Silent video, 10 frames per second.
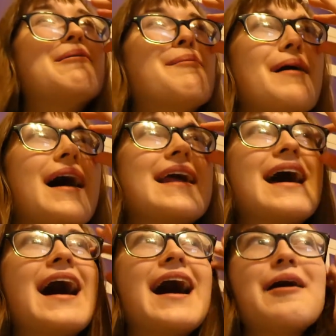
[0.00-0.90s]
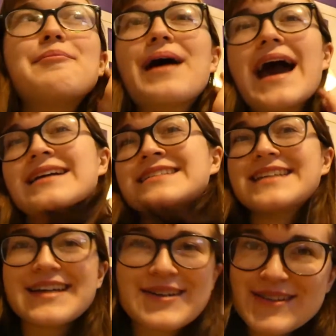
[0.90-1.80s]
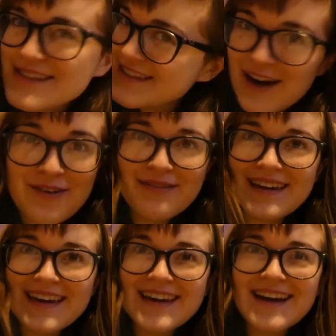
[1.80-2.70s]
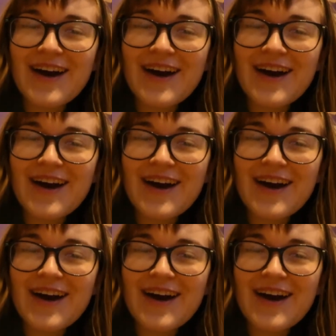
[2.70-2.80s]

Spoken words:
But back to you, Sophie.